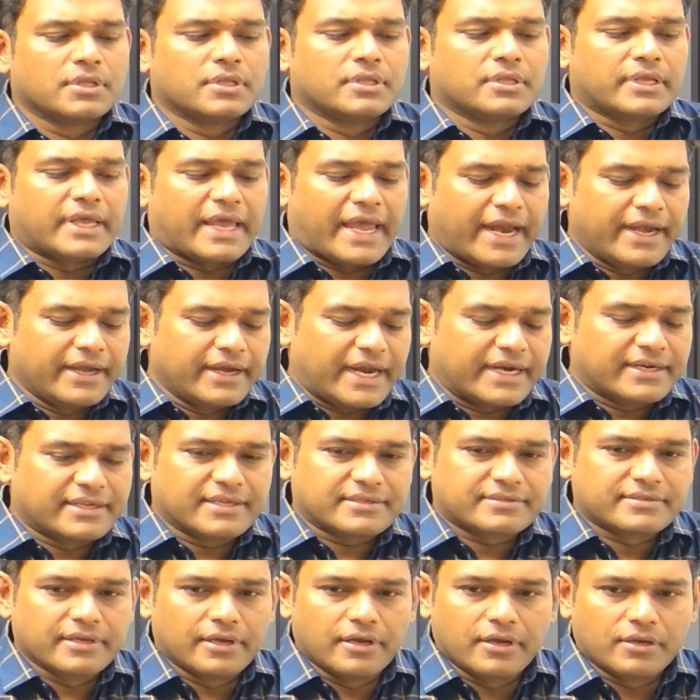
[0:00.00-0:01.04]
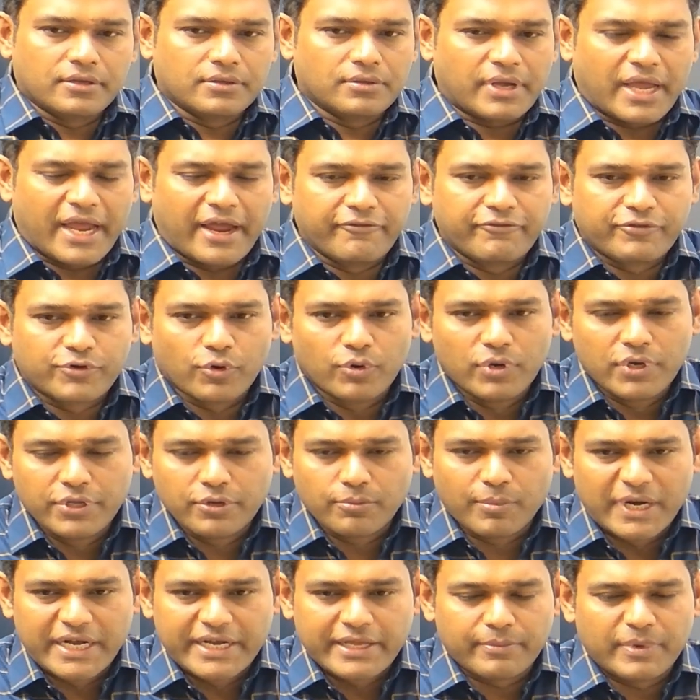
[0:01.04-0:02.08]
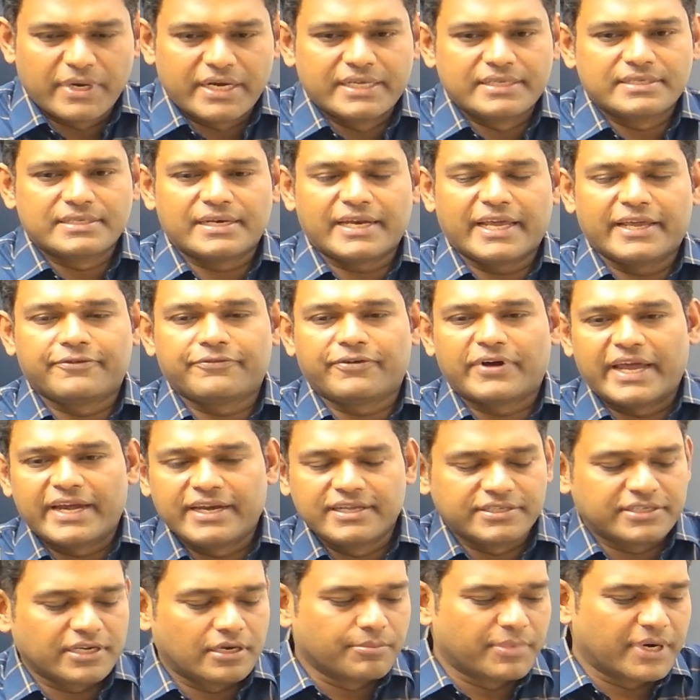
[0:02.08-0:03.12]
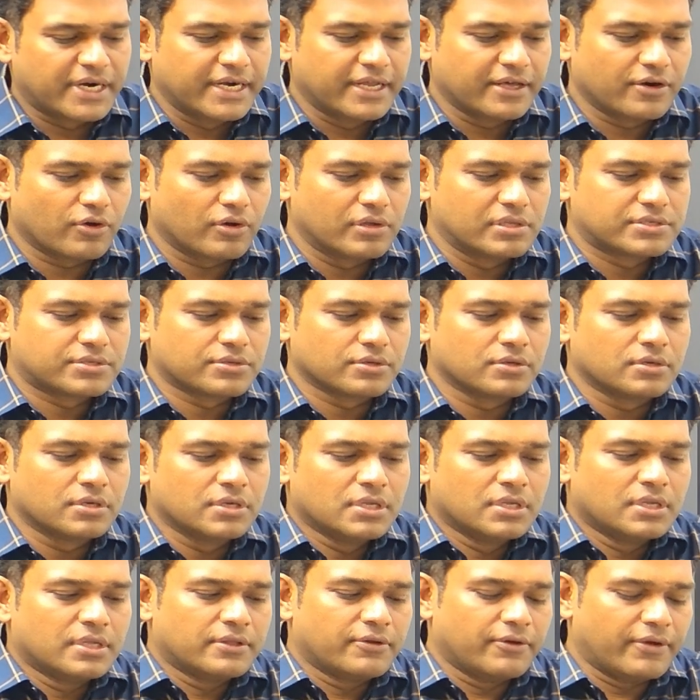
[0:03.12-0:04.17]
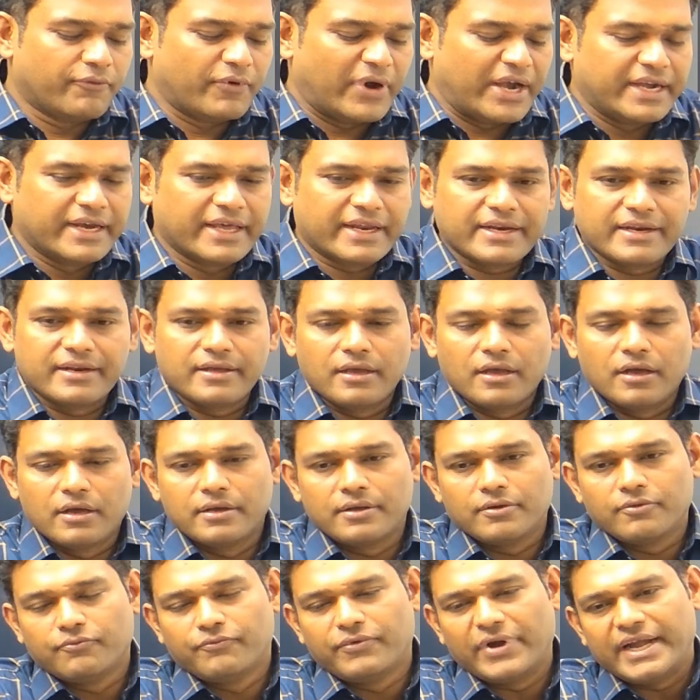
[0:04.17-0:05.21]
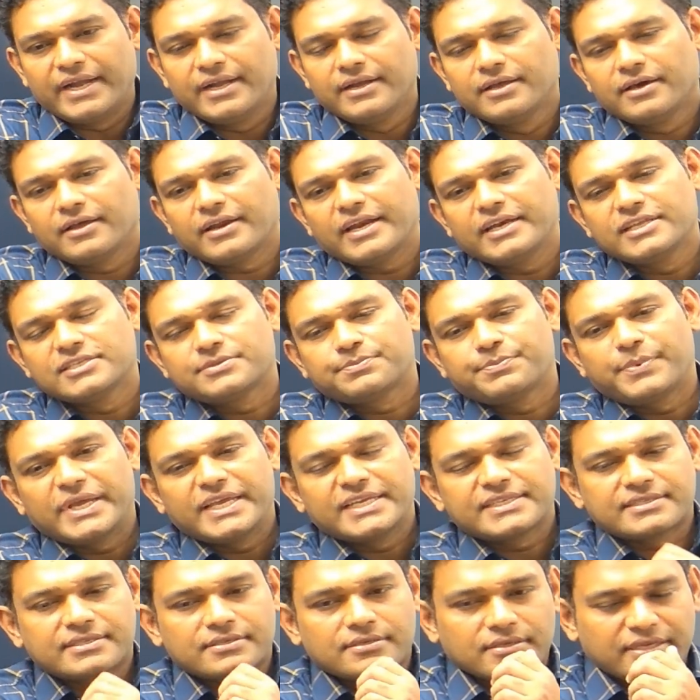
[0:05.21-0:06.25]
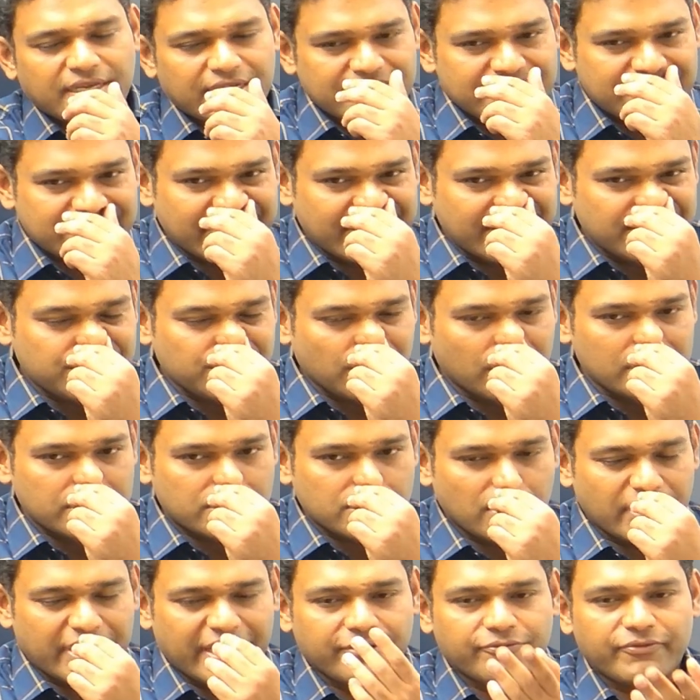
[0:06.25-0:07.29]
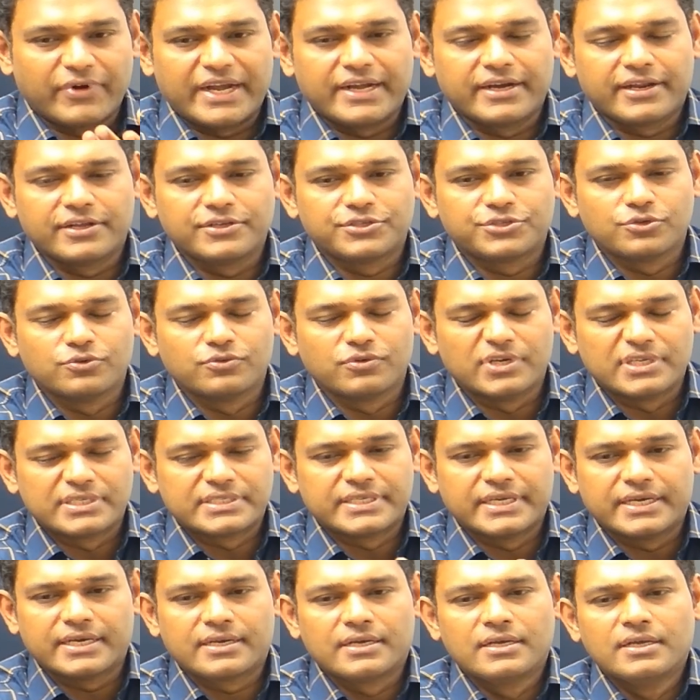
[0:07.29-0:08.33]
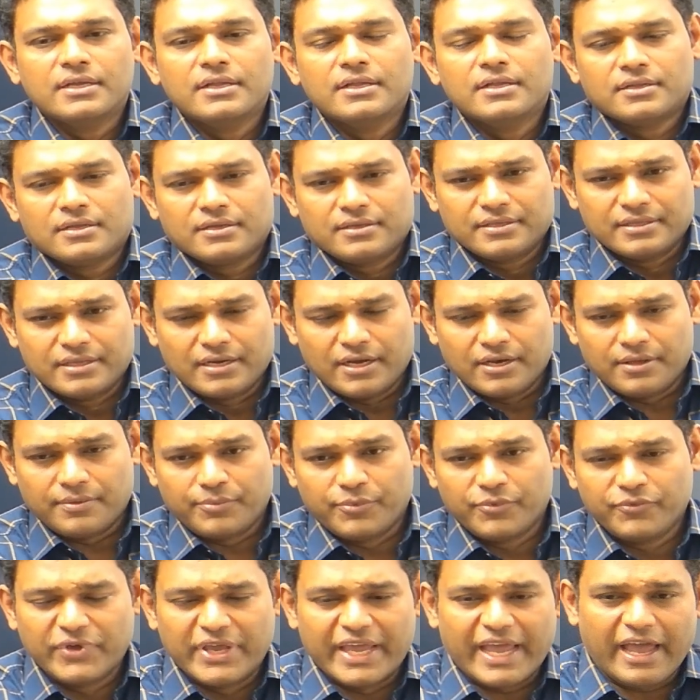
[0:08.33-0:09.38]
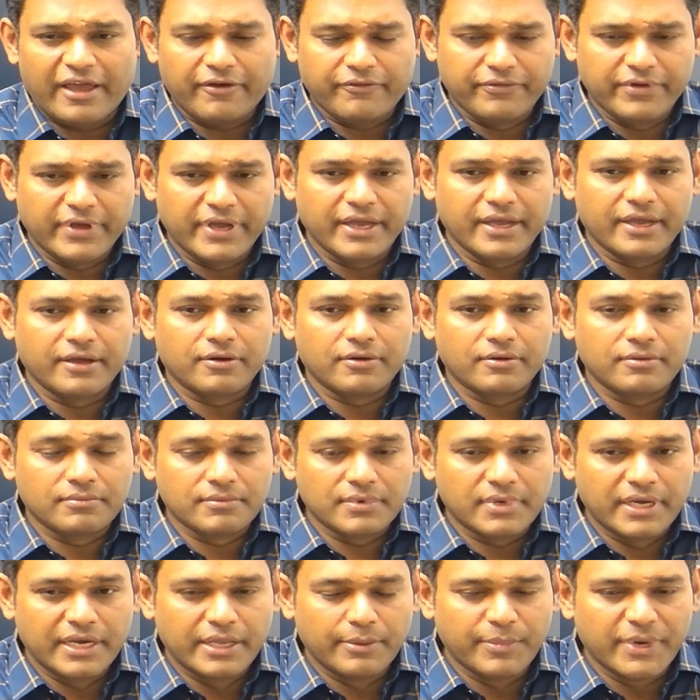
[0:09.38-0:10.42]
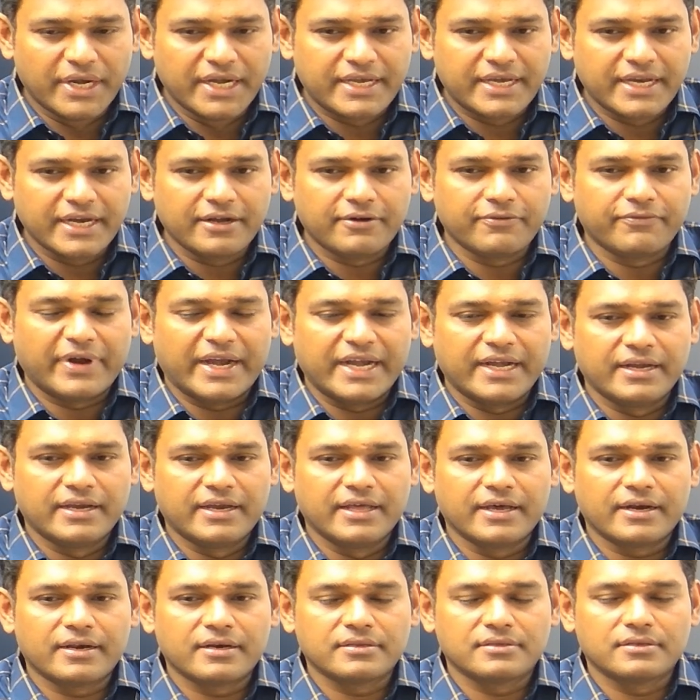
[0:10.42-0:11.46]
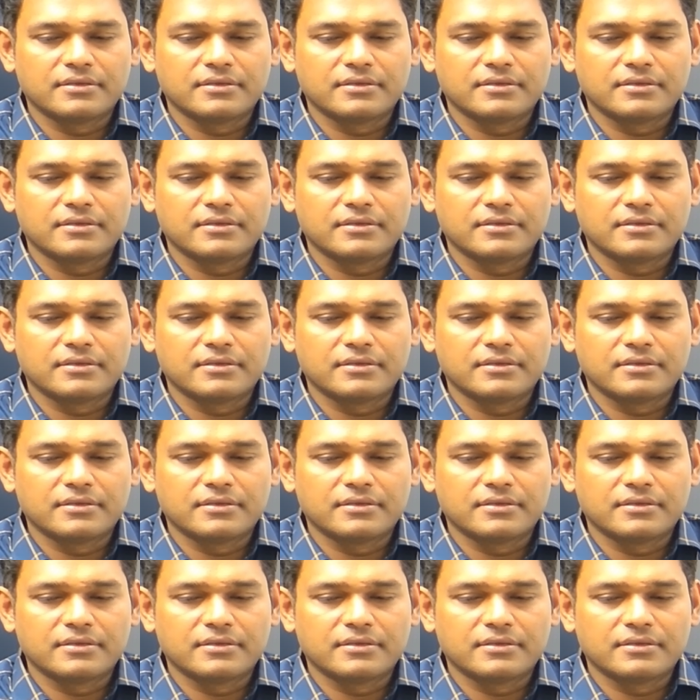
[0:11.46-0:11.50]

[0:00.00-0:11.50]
and at the I've told you multiple reasons like financial burden, also the vendor and space constraints, also like vendor issue was there. Well, we have a limited vendor,